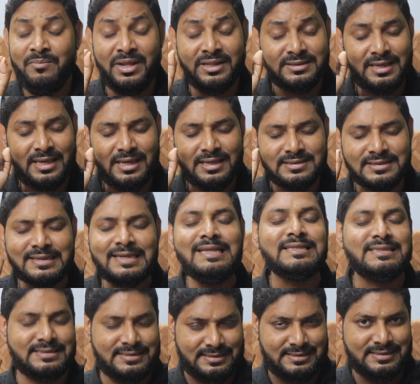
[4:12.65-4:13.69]
means
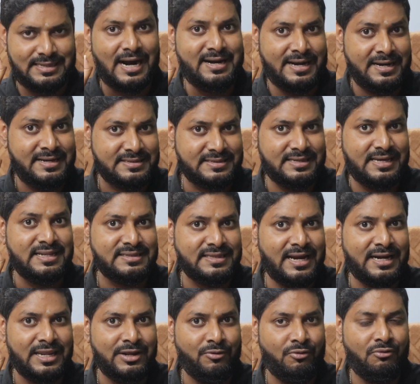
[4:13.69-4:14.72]
skills, certain skills
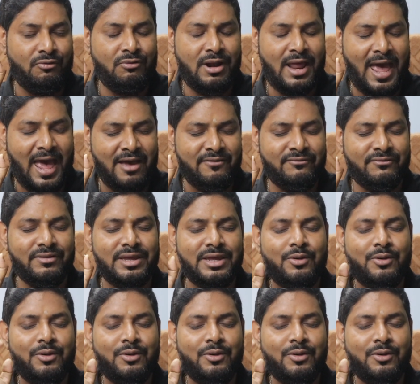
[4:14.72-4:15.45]
that you will have,